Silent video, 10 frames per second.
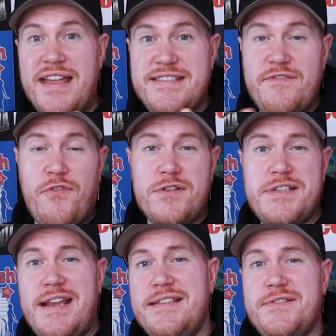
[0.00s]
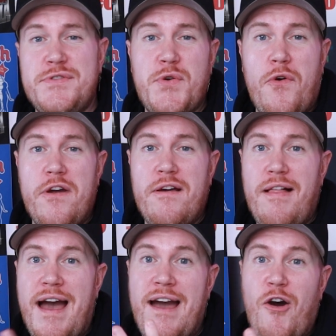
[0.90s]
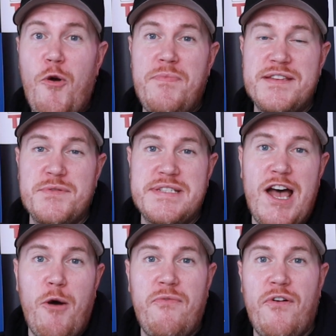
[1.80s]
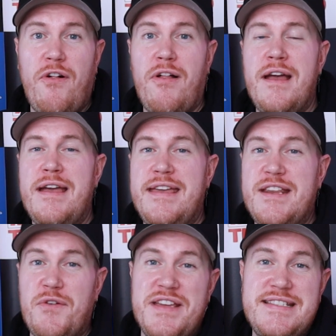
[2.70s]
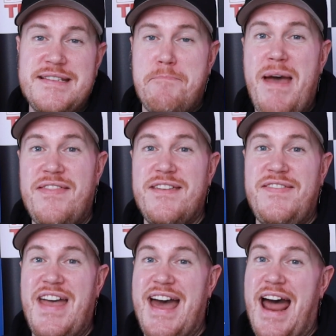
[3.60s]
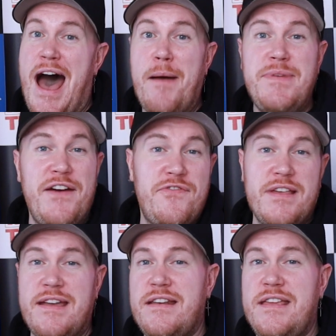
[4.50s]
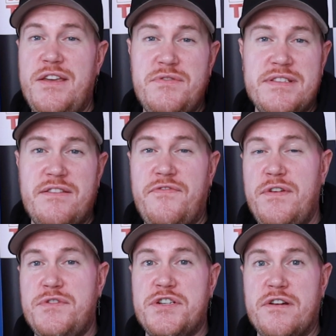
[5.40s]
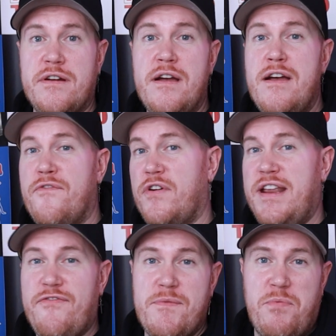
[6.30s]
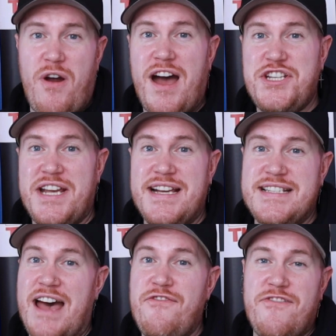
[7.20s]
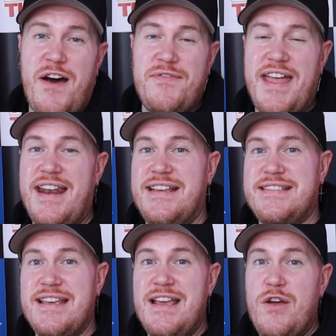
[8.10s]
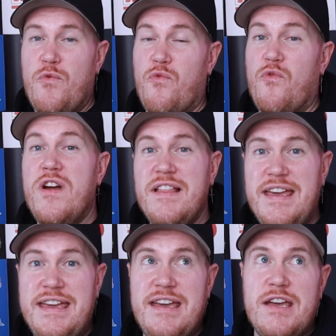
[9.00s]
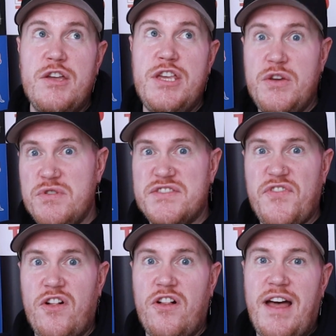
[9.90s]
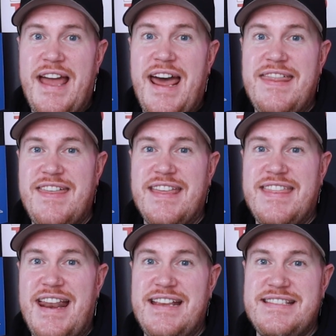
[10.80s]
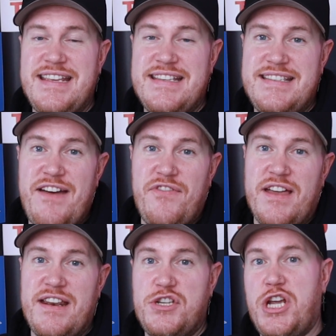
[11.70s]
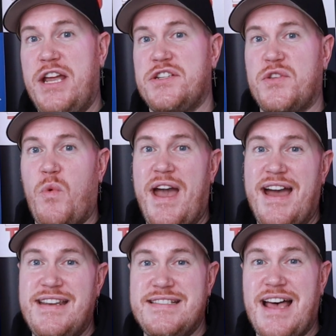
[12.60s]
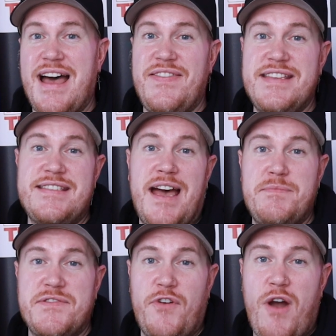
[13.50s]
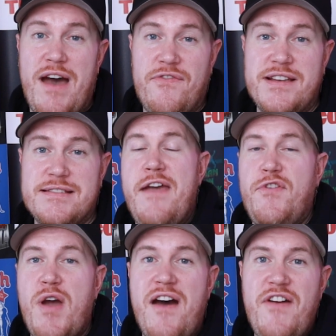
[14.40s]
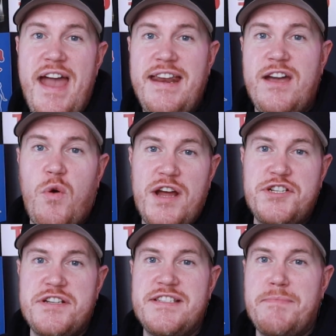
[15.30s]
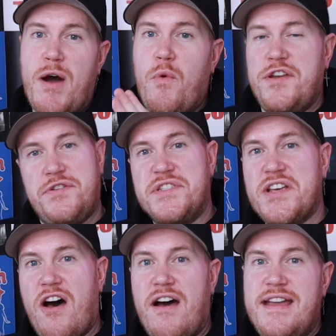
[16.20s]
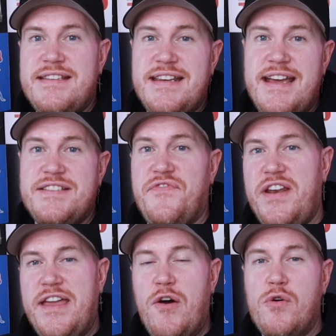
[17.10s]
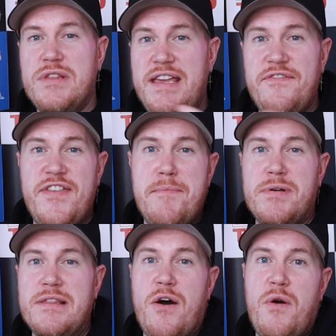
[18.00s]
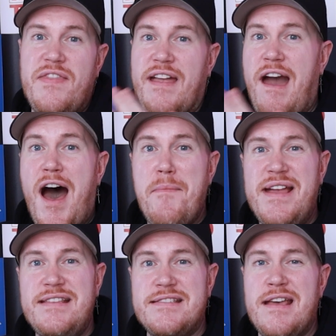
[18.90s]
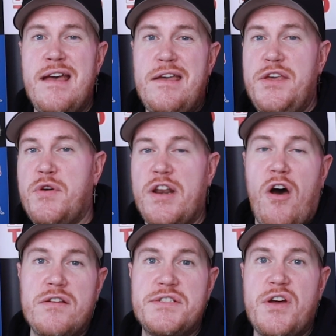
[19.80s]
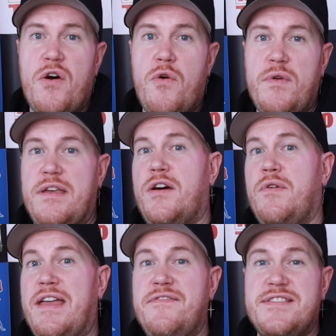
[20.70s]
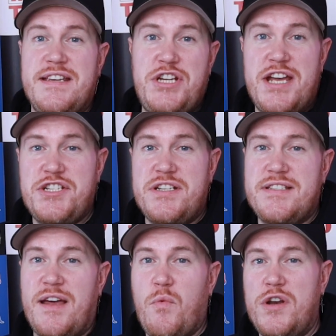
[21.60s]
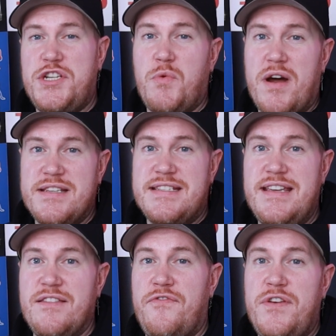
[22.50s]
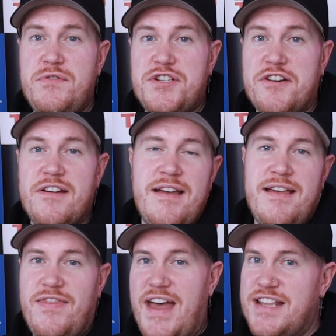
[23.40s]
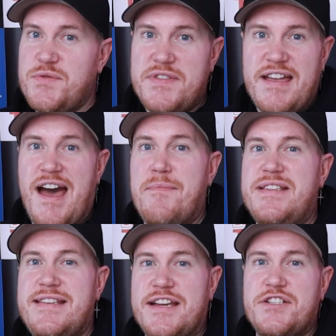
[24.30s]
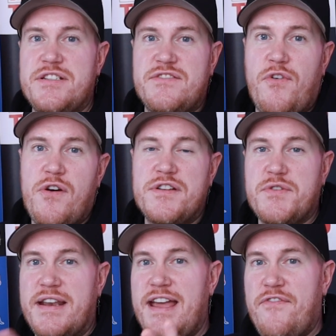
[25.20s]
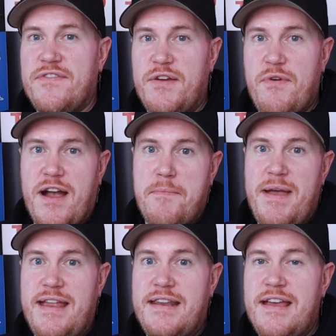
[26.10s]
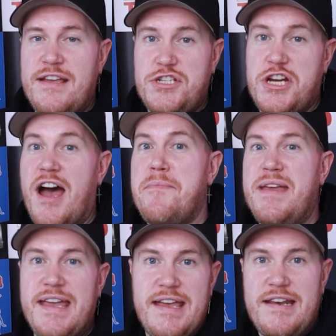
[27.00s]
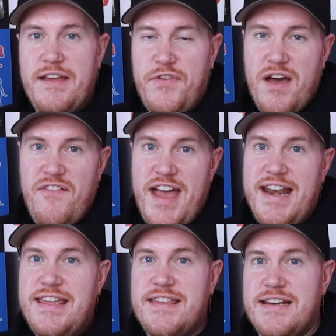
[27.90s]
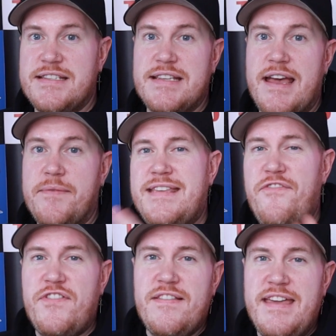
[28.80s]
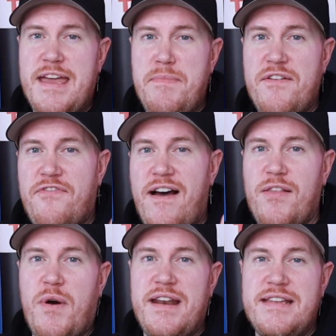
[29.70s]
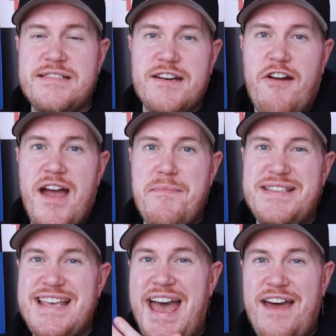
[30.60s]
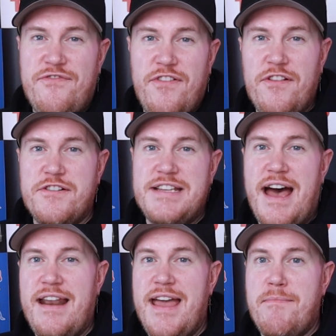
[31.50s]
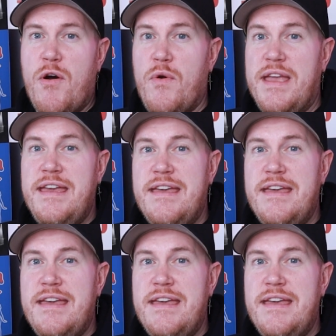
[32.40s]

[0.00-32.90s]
that's it for today's tutorial. I hope this was helpful. You know, this is a method that I'm definitely gonna use in the future for different projects. I've found that it's really useful and I think that it's it's definitely going to change the way I design these types of graphics. If you have any questions about what you saw in today's video, leave them below in the comments. You can also, you know, give suggestions on what you want to see in the future. That's what the comment section is for, so I definitely recommend chiming in if you have anything to say. Definitely give me a follow on Instagram. It's at fuller.moe.